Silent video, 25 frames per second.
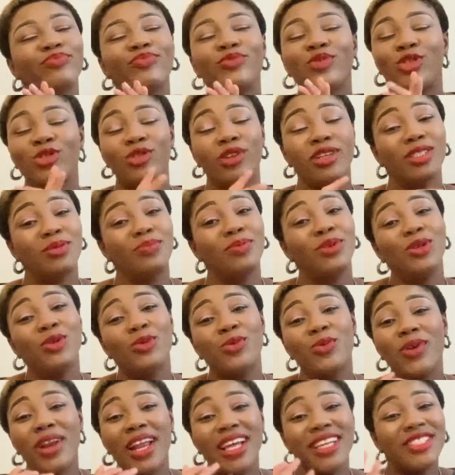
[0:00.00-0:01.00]
trust me you
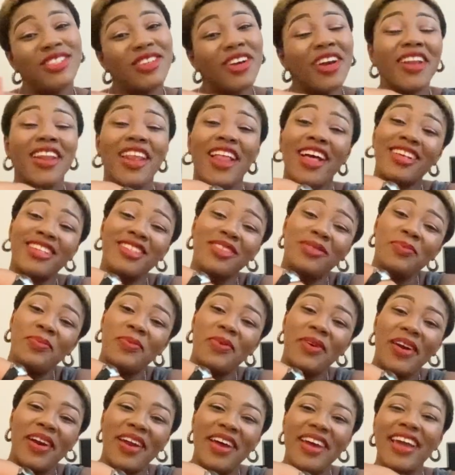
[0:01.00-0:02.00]
will enjoy
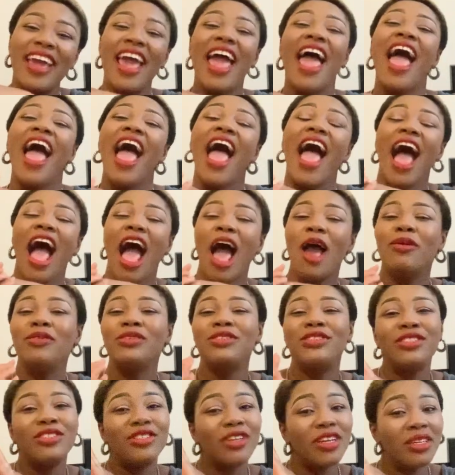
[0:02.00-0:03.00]
luxembourg i
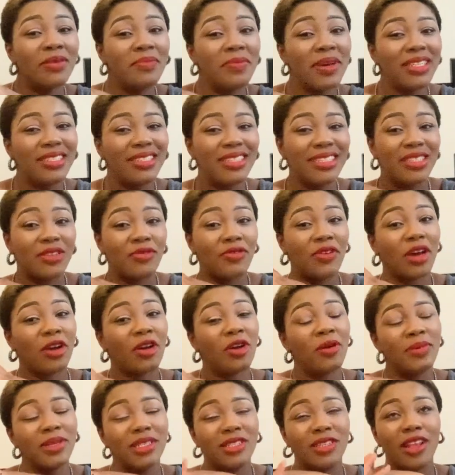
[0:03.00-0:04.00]
wish you the best if you're
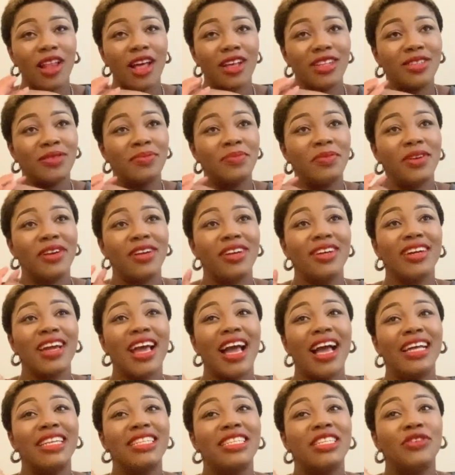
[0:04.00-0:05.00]
coming to luxembourg
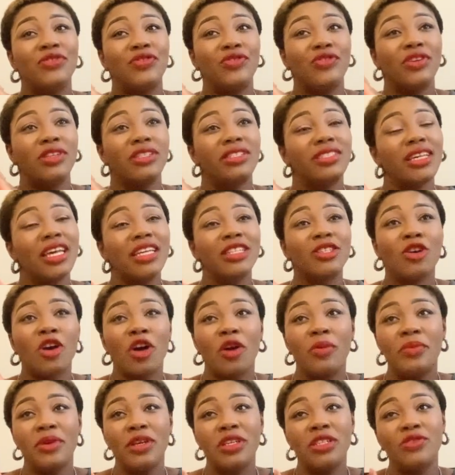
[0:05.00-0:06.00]
and if you intend
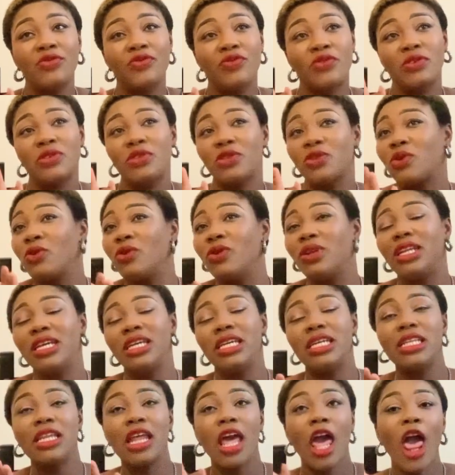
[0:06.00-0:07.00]
coming for
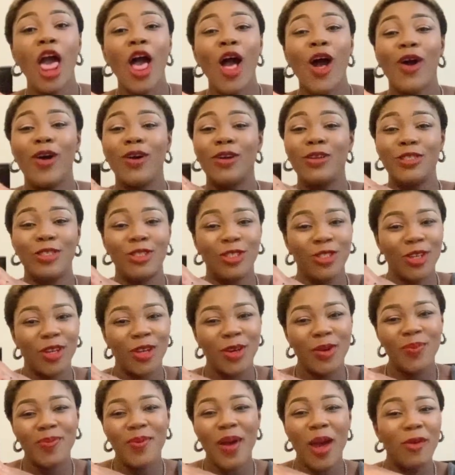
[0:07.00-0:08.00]
schooling or
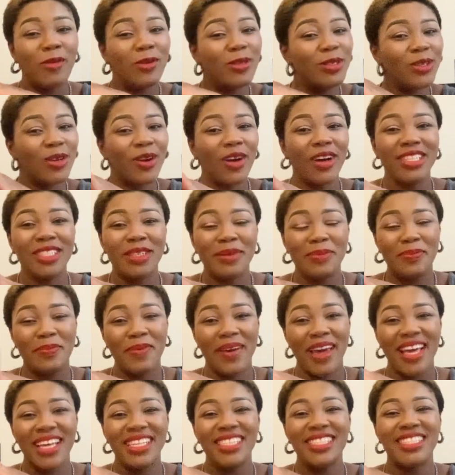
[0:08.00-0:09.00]
job i wish you all the
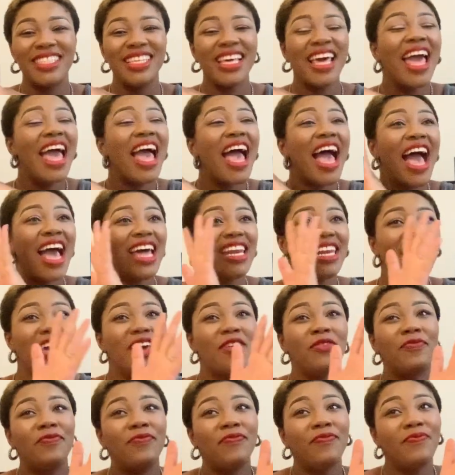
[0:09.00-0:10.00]
best and
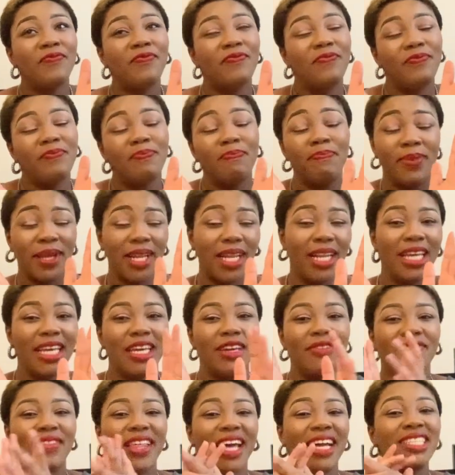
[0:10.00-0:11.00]
i
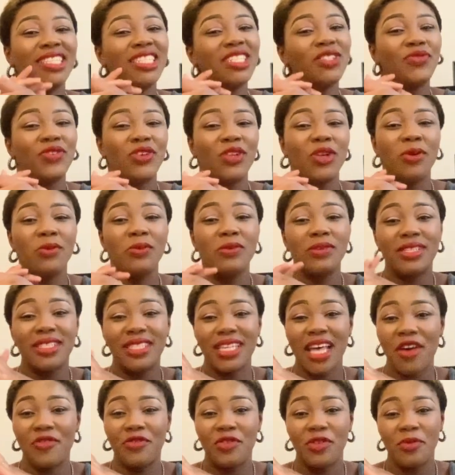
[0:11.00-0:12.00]
believe that this video will
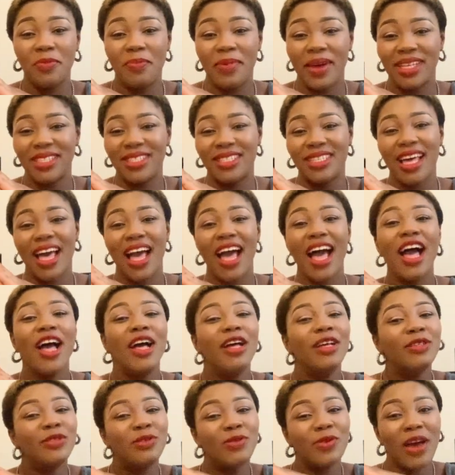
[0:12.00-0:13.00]
serve you better
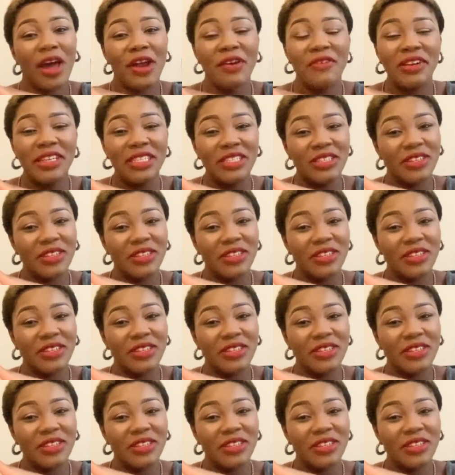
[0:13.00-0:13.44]
to arrange